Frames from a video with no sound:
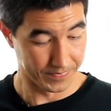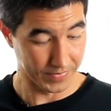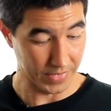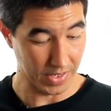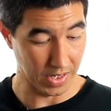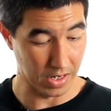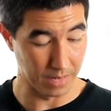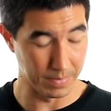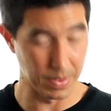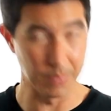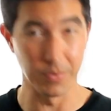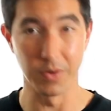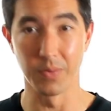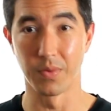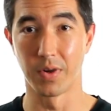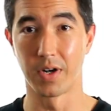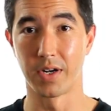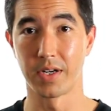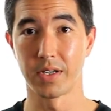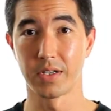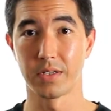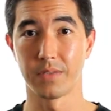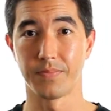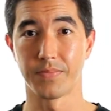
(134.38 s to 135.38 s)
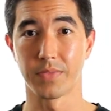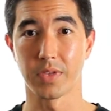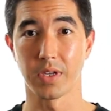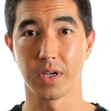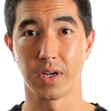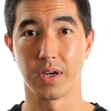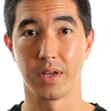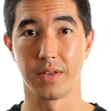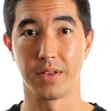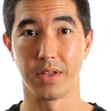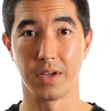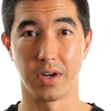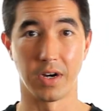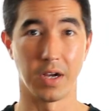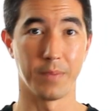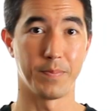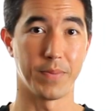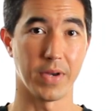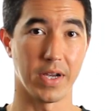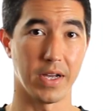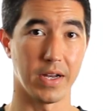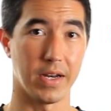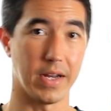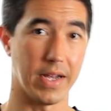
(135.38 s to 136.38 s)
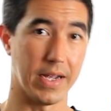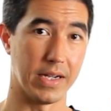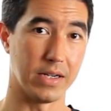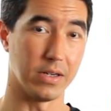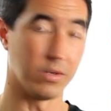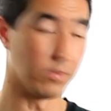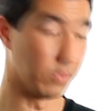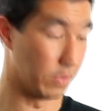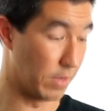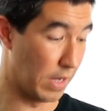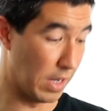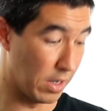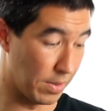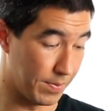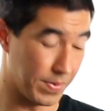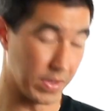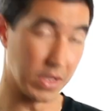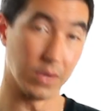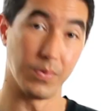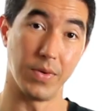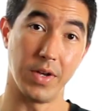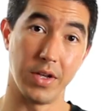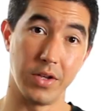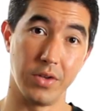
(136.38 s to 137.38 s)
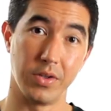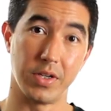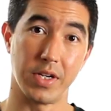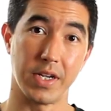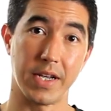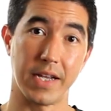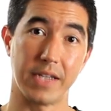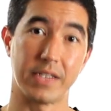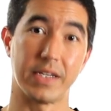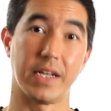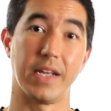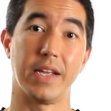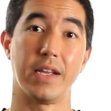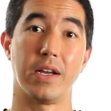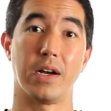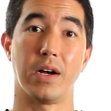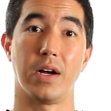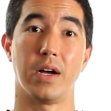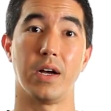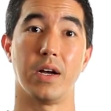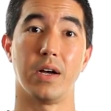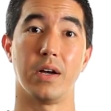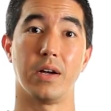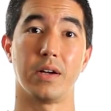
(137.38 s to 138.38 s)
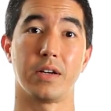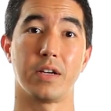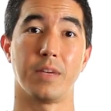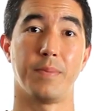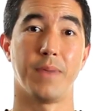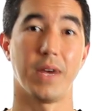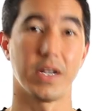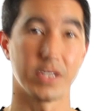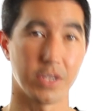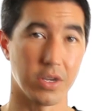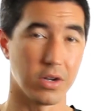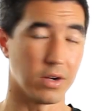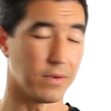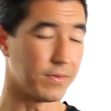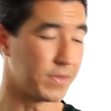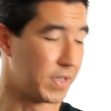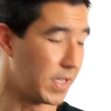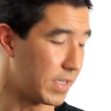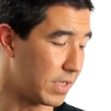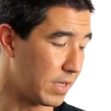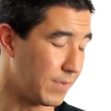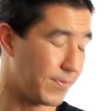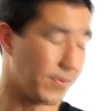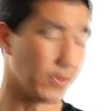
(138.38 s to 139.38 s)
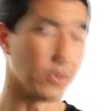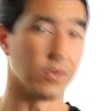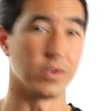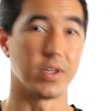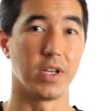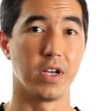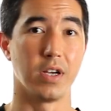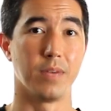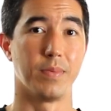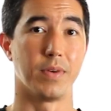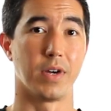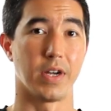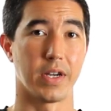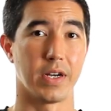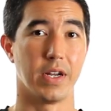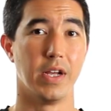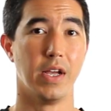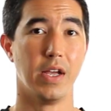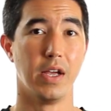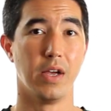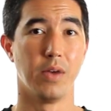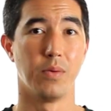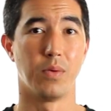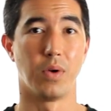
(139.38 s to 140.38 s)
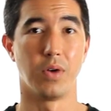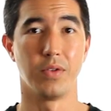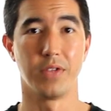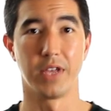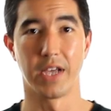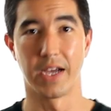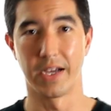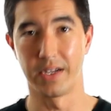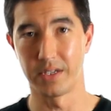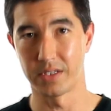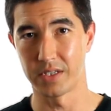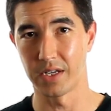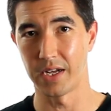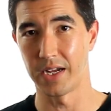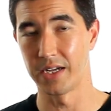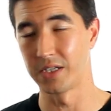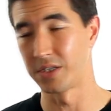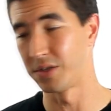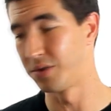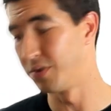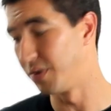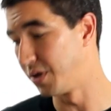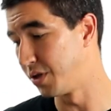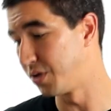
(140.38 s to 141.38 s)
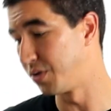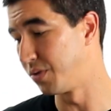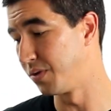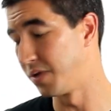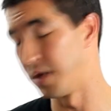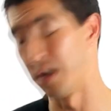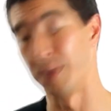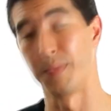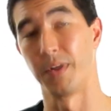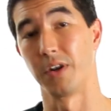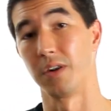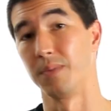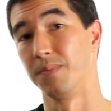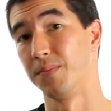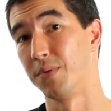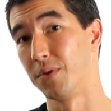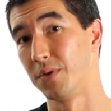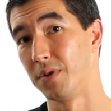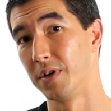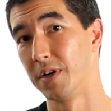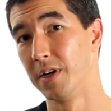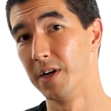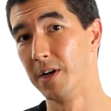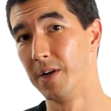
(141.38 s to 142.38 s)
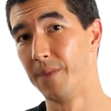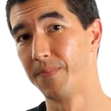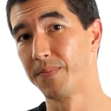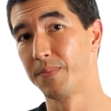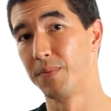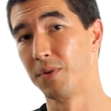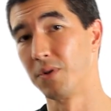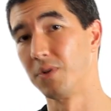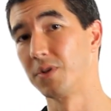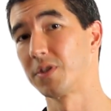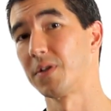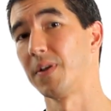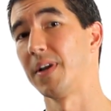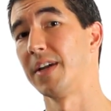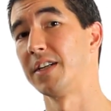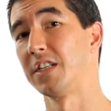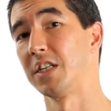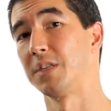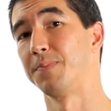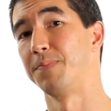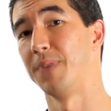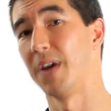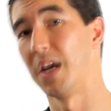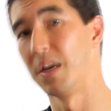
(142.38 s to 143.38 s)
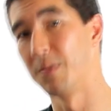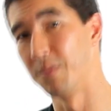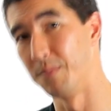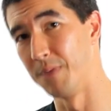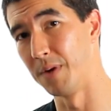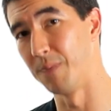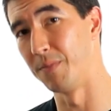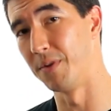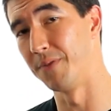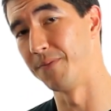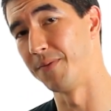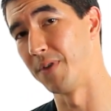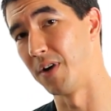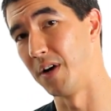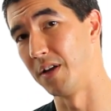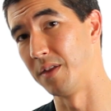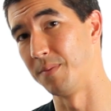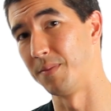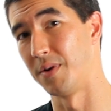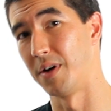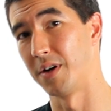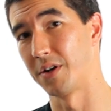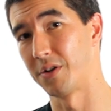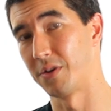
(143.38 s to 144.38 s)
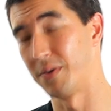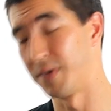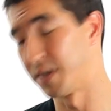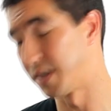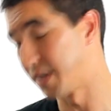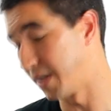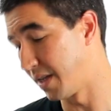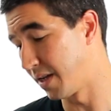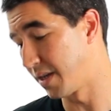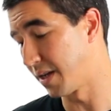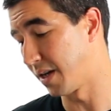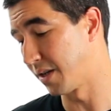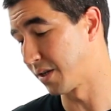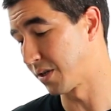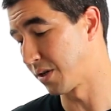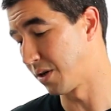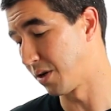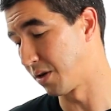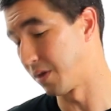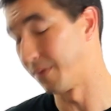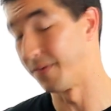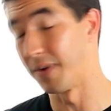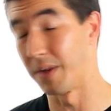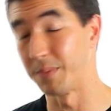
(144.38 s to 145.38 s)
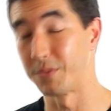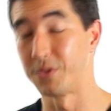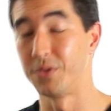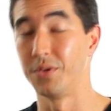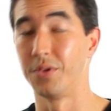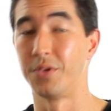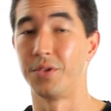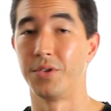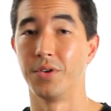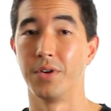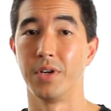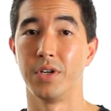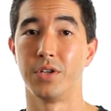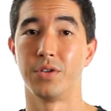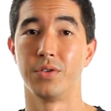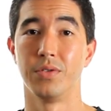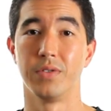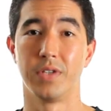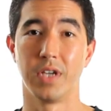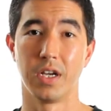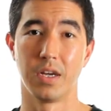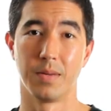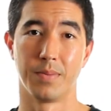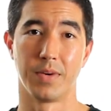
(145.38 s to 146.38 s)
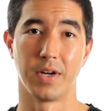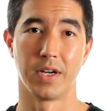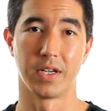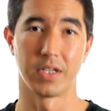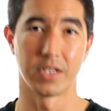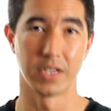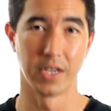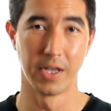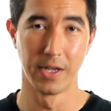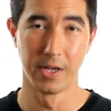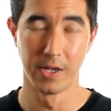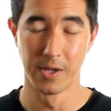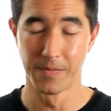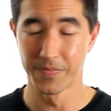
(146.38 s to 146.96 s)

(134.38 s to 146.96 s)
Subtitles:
Now, memory-wise, the iPad that we're using has a capacity of 64GB, while the Acer has 32GB on board, but also has expandable memory via the micro SD card slot of up to 32GB.